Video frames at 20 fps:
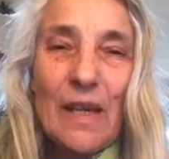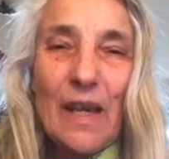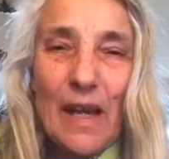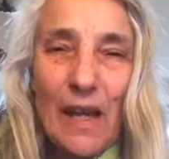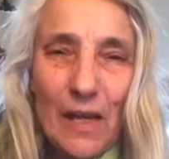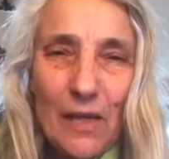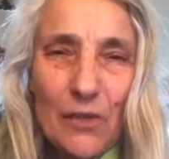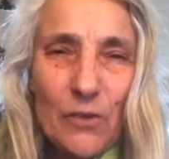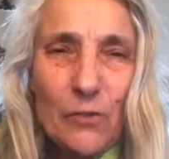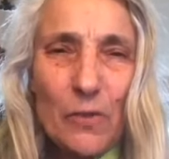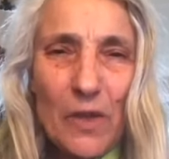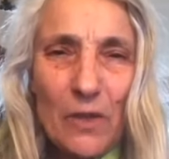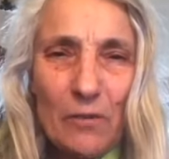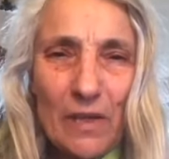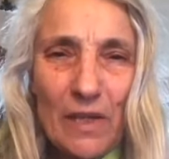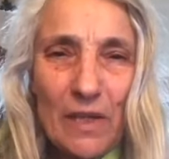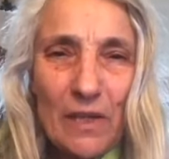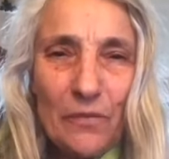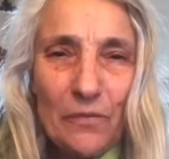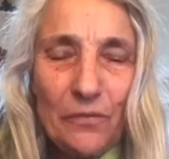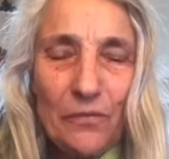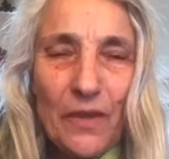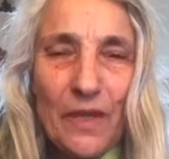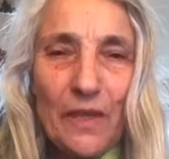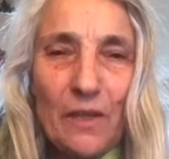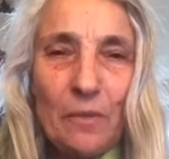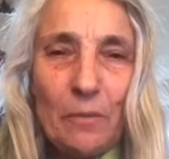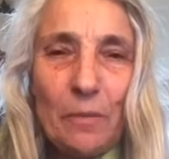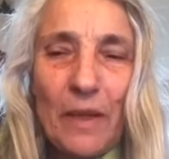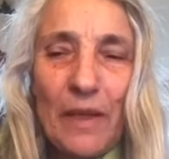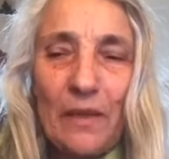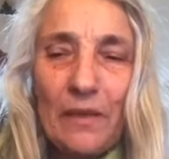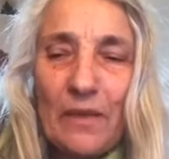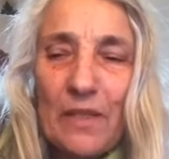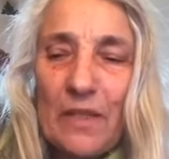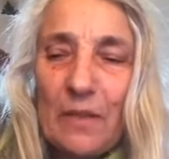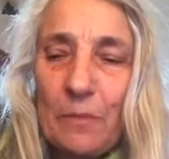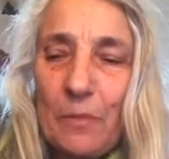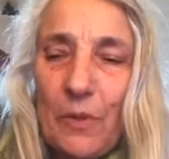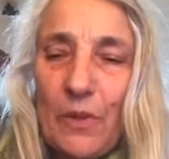How do I really feel about
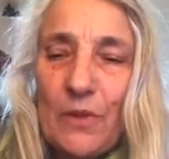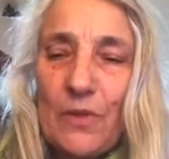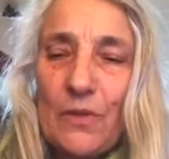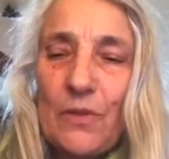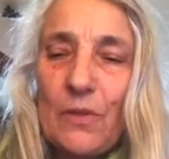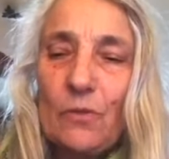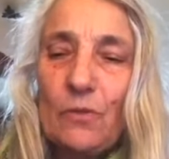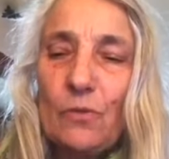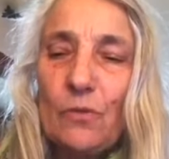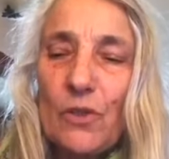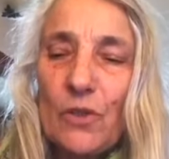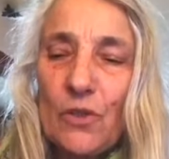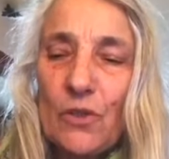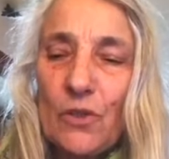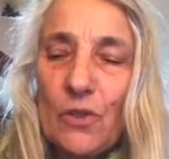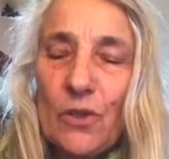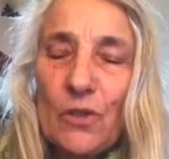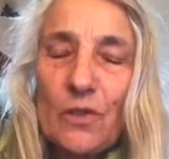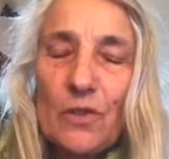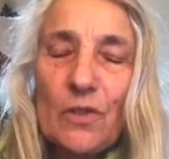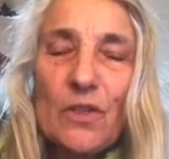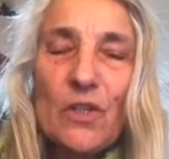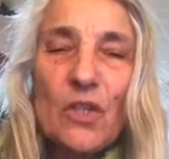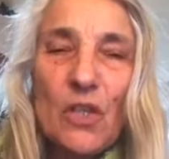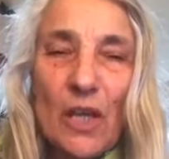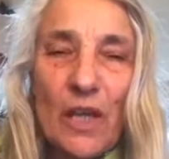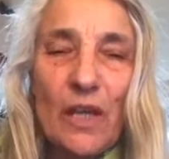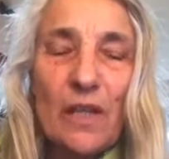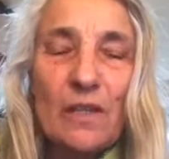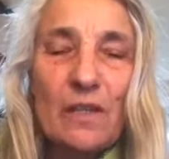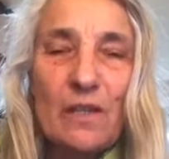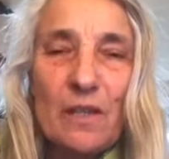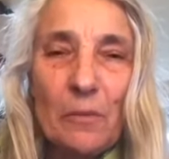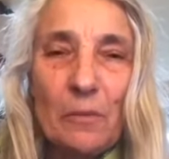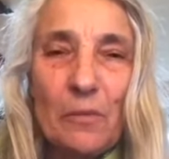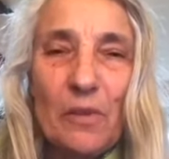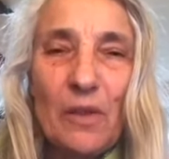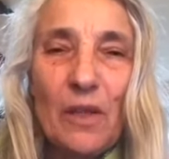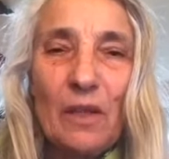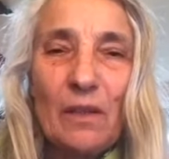this person who has just shared
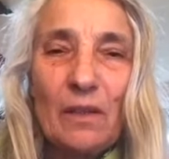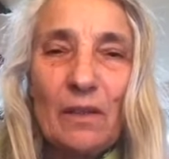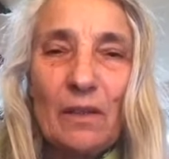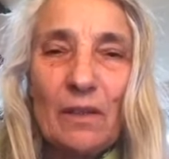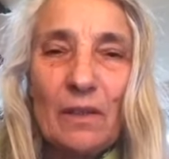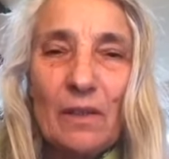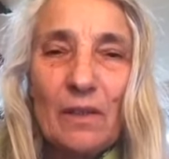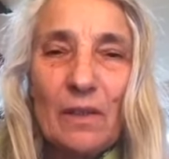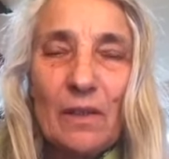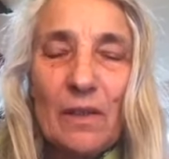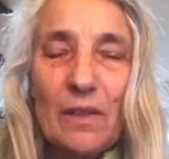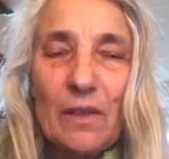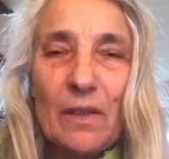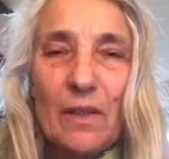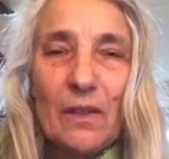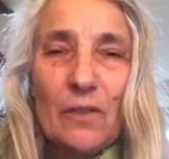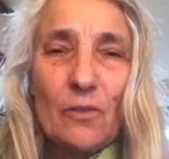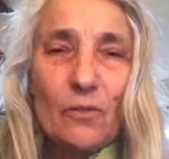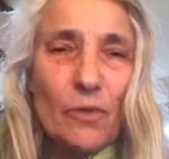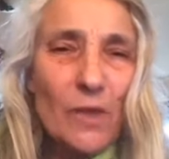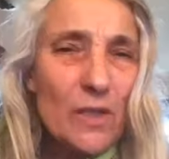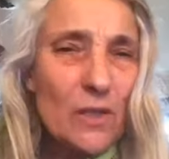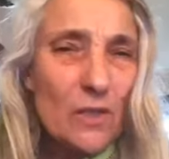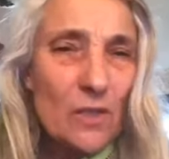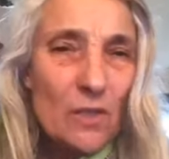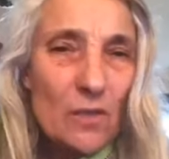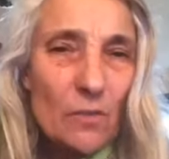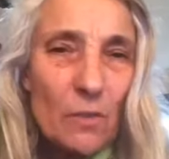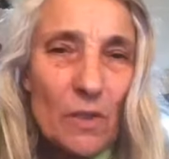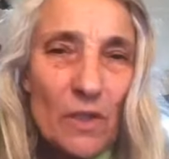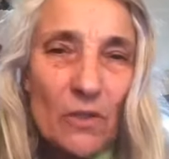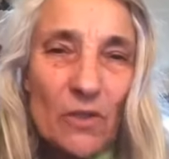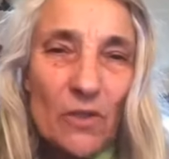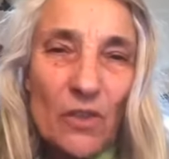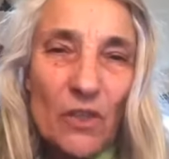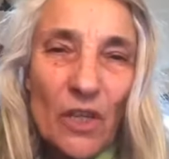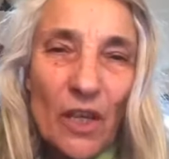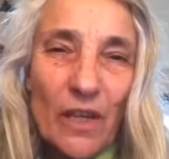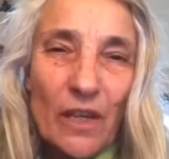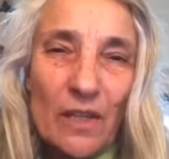something? Do I just want to
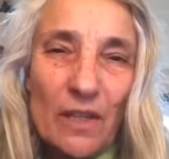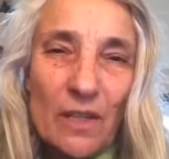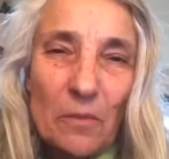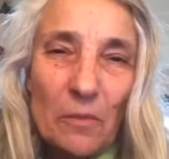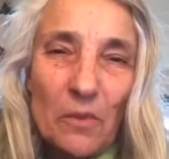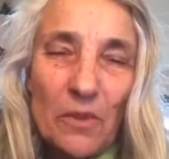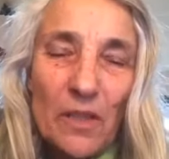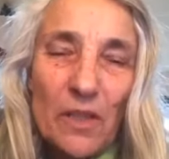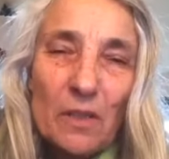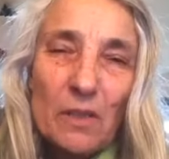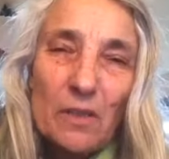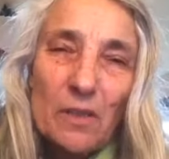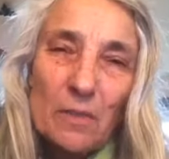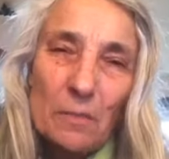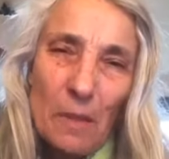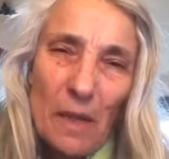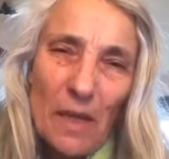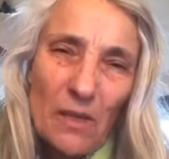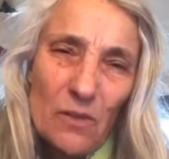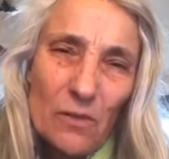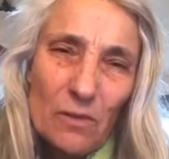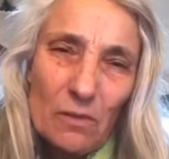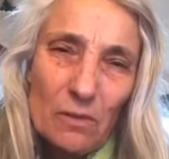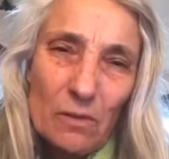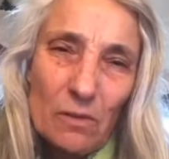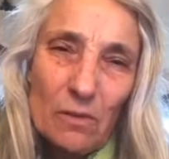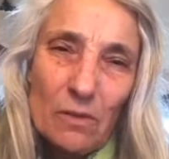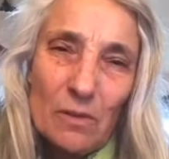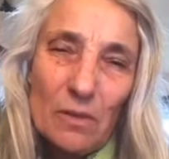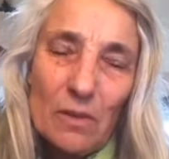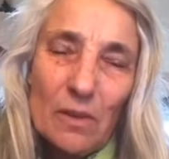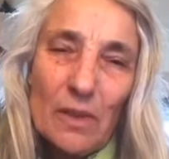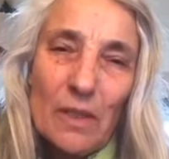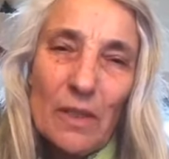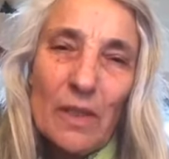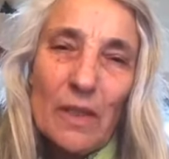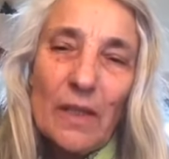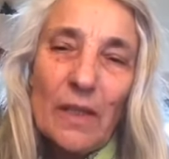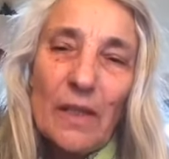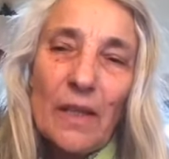share something special
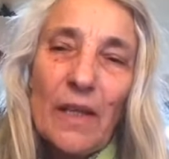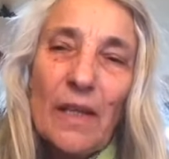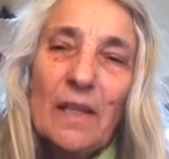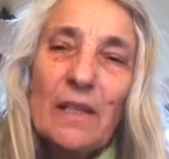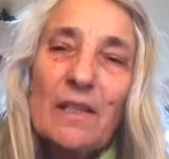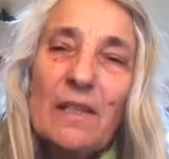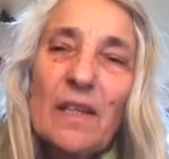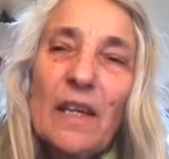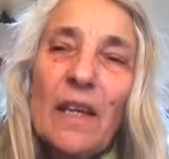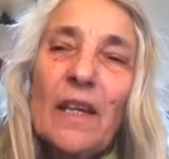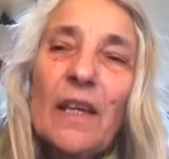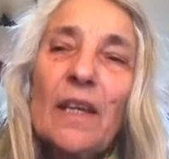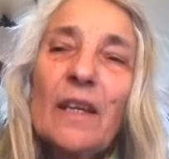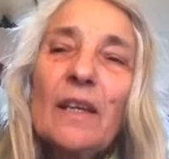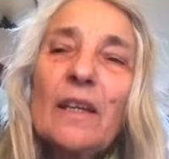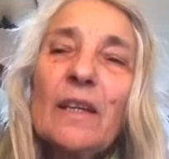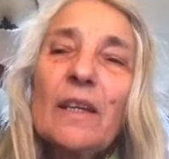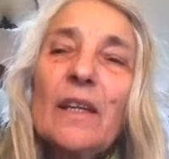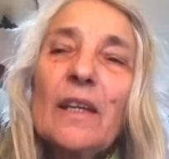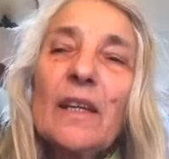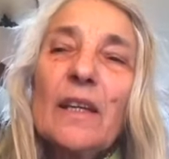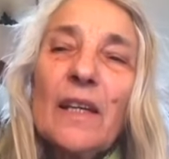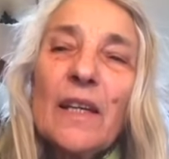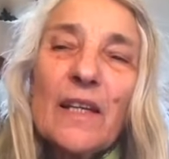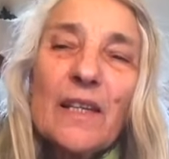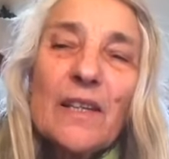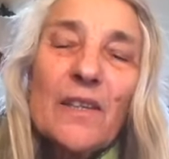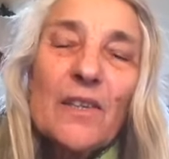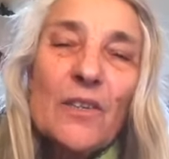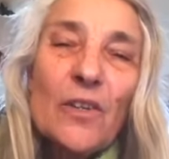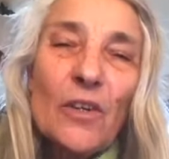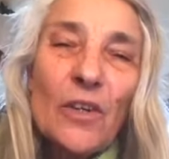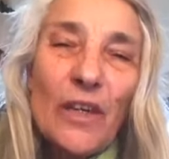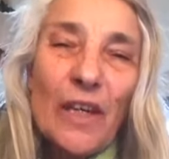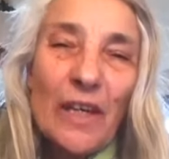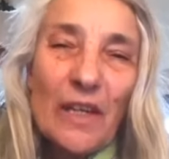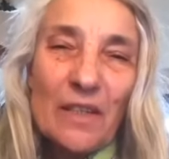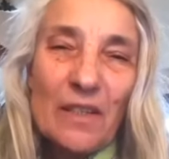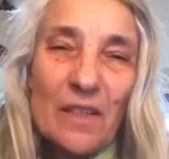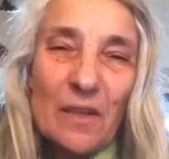and say, let us
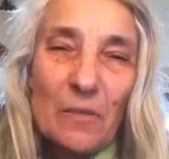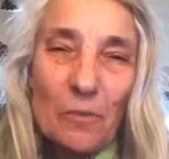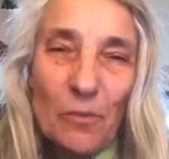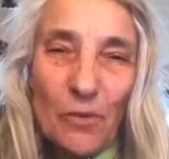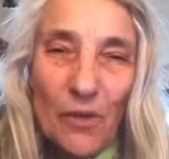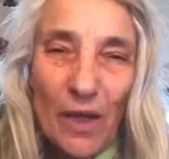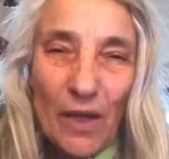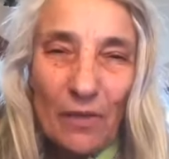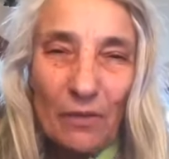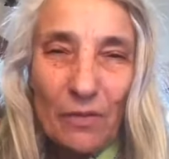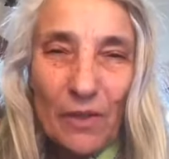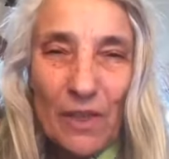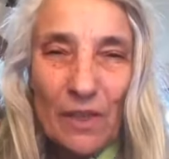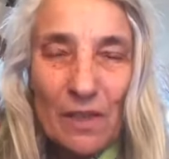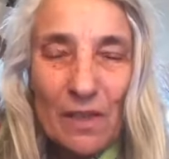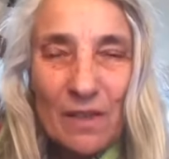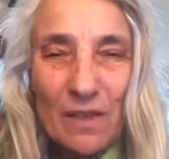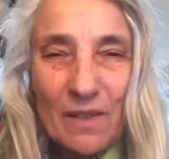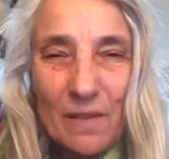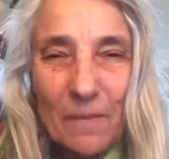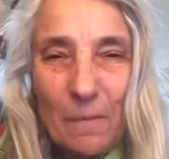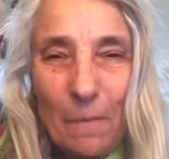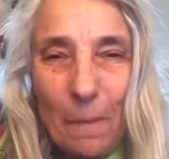connect in private?